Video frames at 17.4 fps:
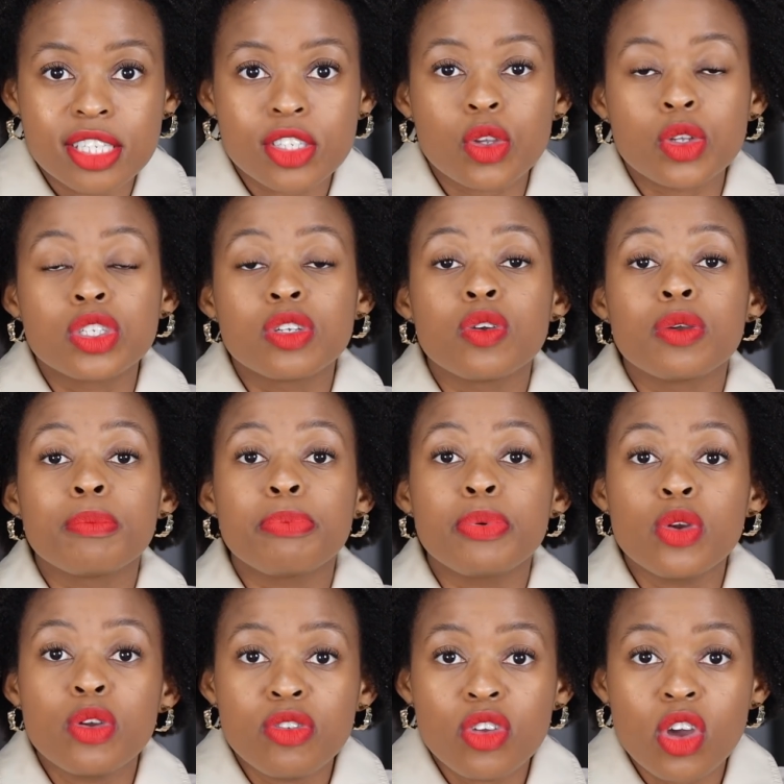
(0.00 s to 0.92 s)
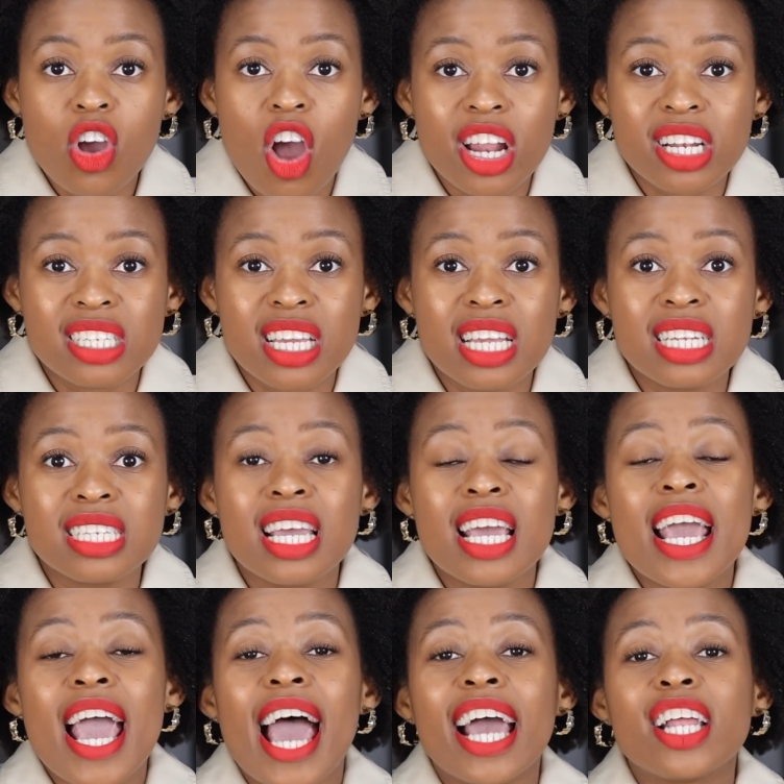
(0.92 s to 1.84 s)
So to improve your content
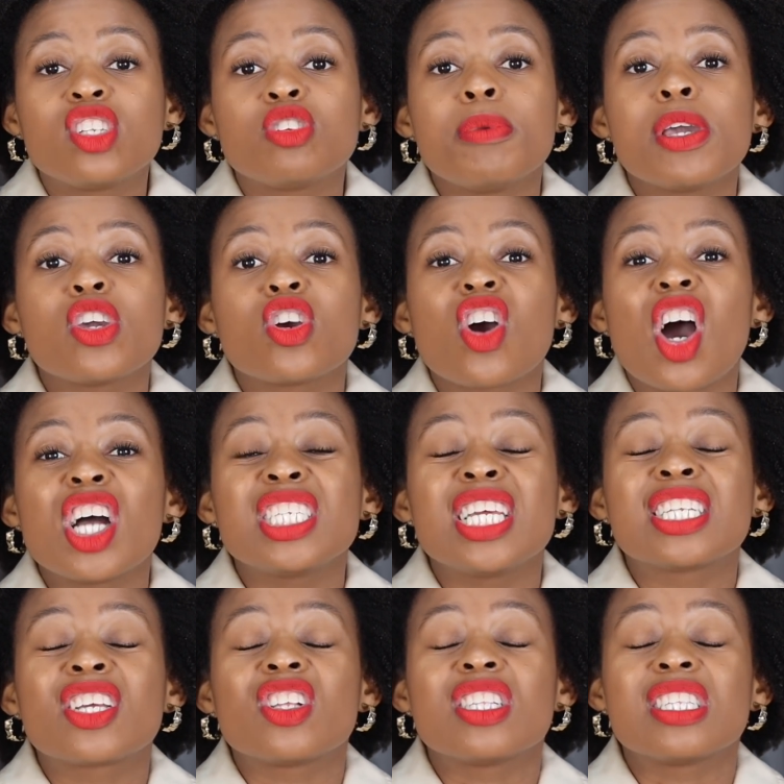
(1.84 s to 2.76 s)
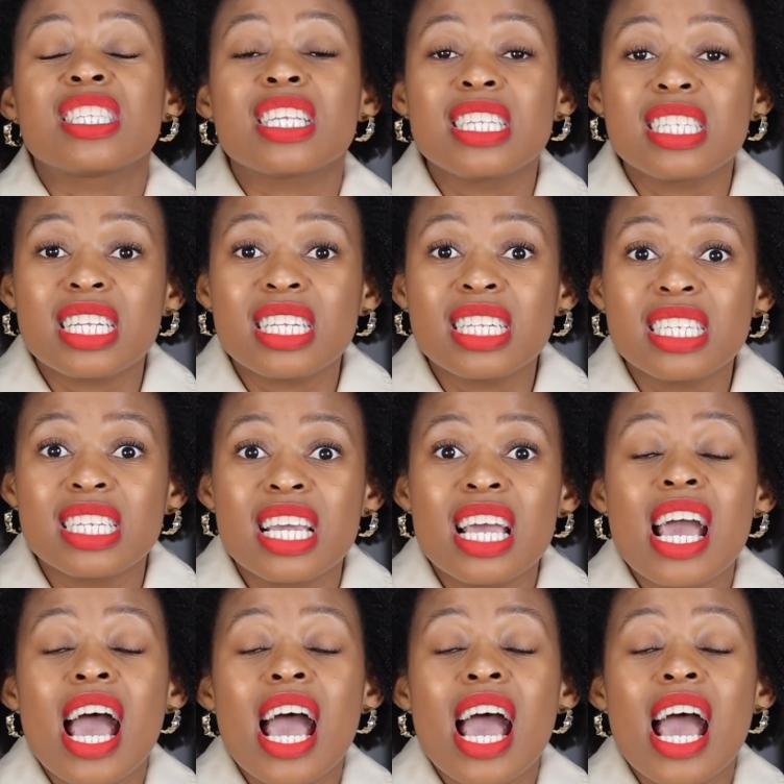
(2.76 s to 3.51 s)
and to make your content consistent,